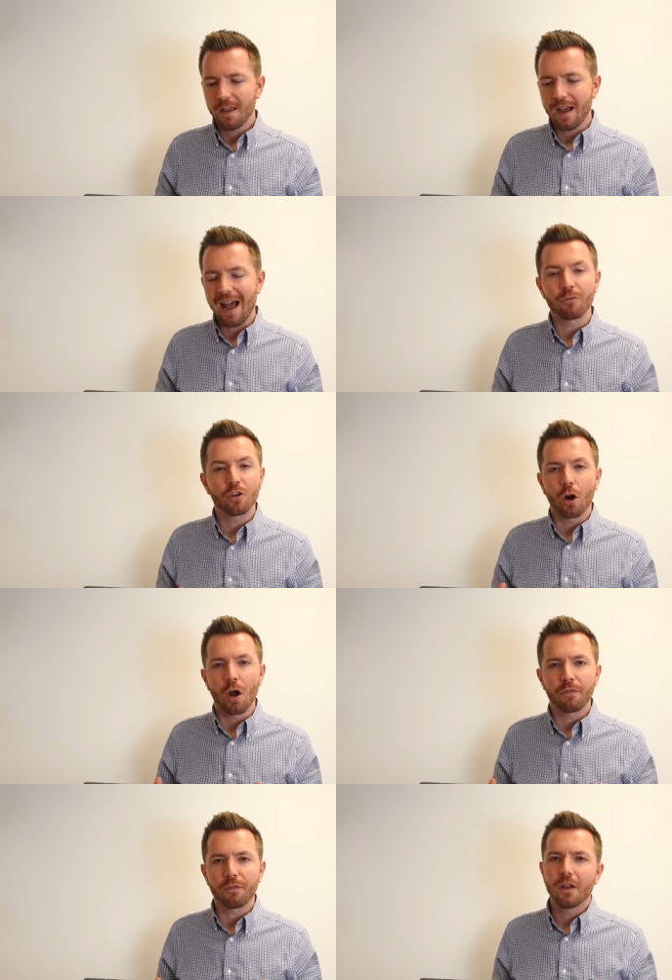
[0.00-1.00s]
I haven't gone
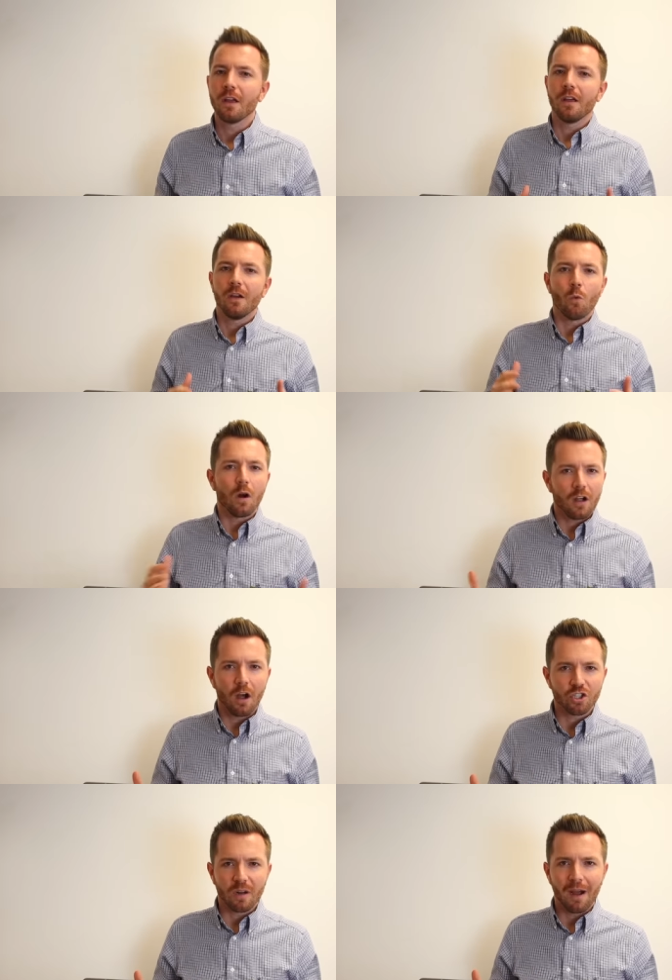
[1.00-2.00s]
off
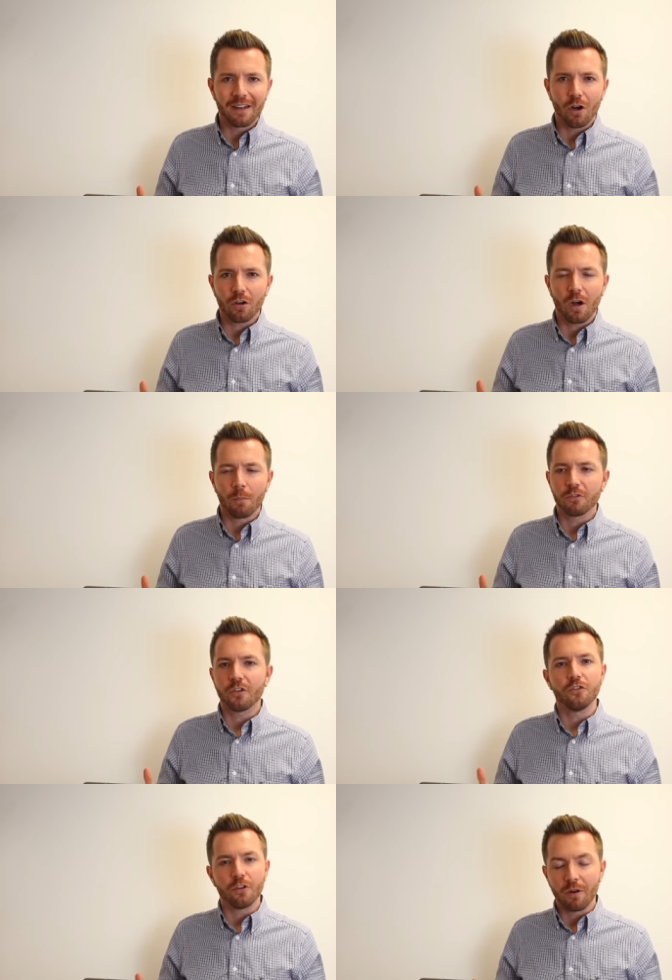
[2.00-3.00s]
WhatCarShouldIBuy.com's
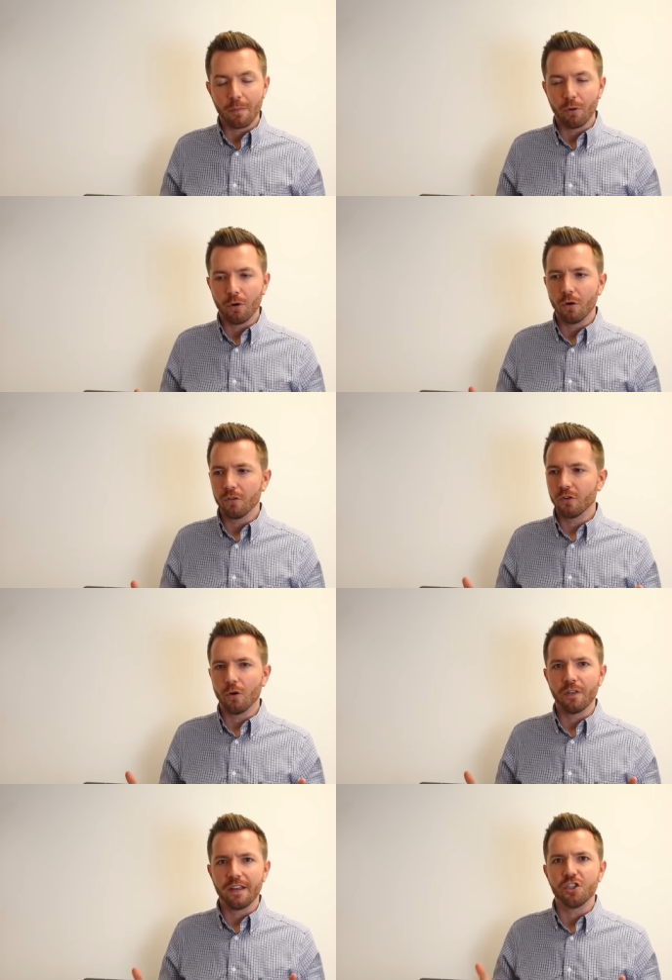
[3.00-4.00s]
consumer reports
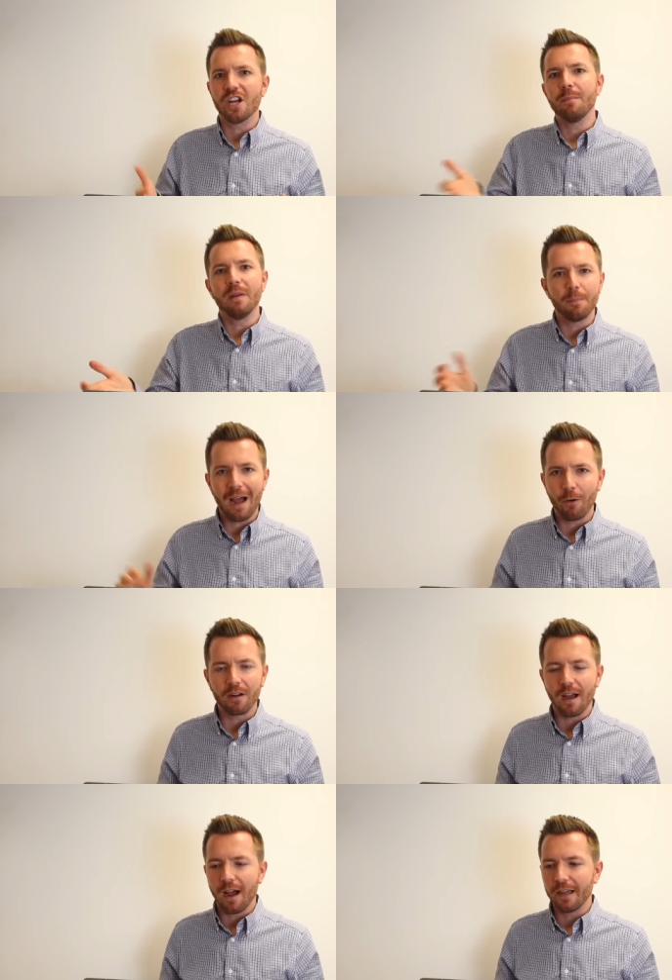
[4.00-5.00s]
or the JD Power
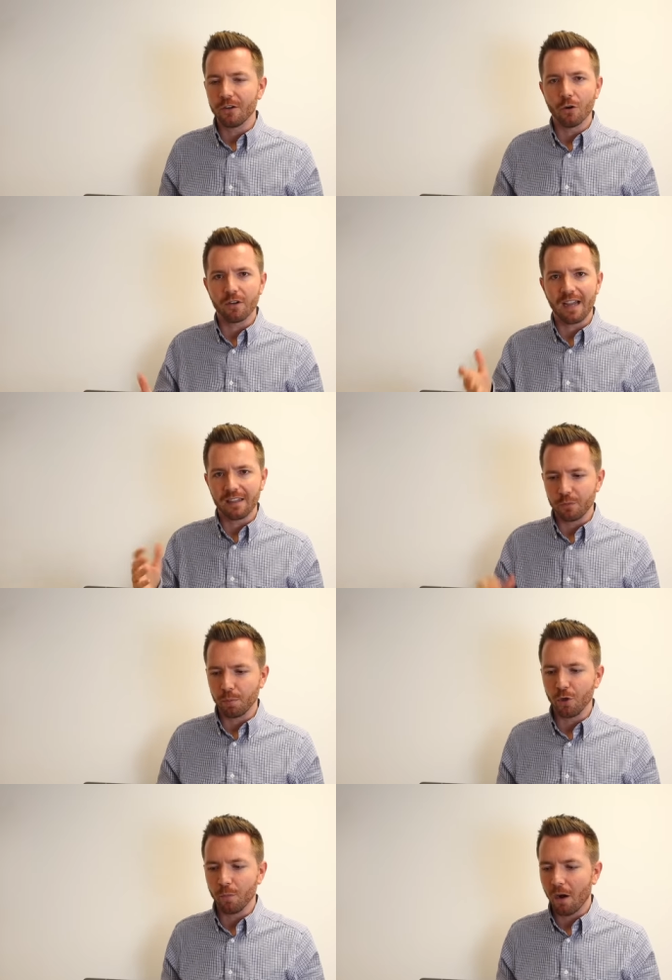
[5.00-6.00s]
Guide or Kelley's
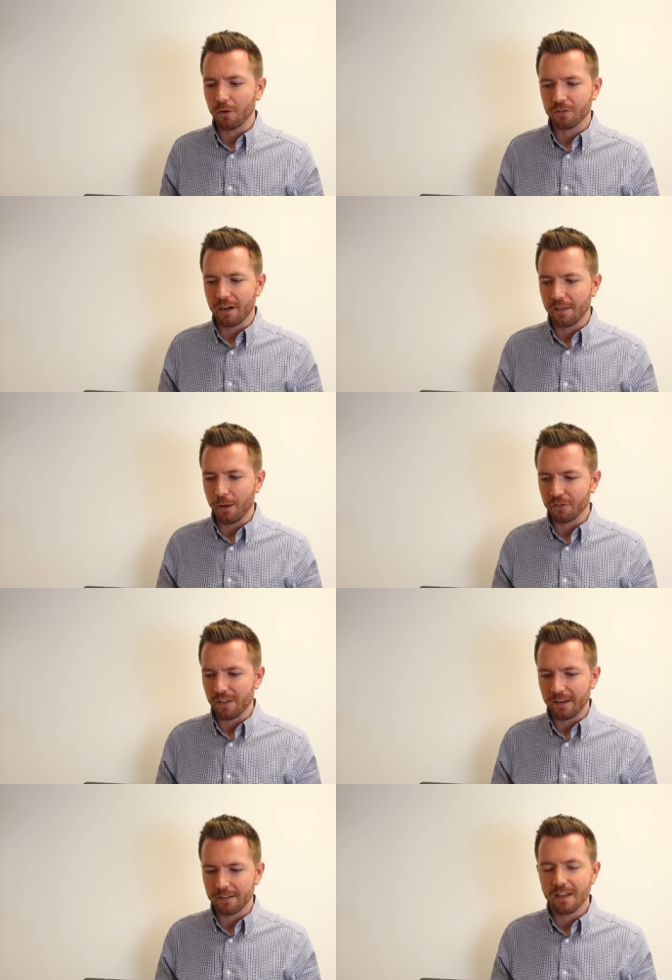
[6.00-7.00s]
Blue Book or any of those
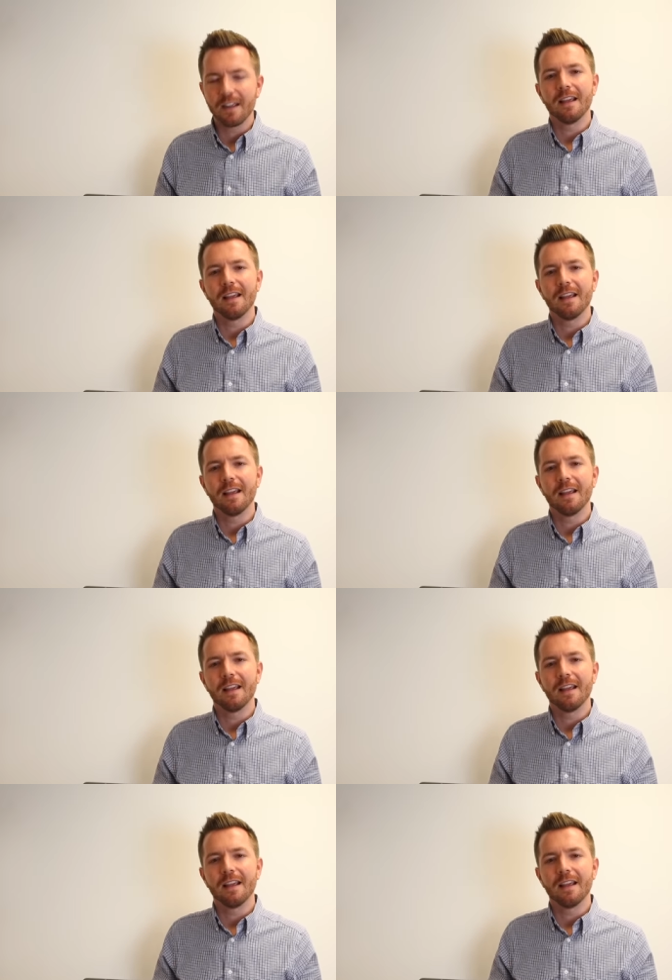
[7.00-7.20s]
things.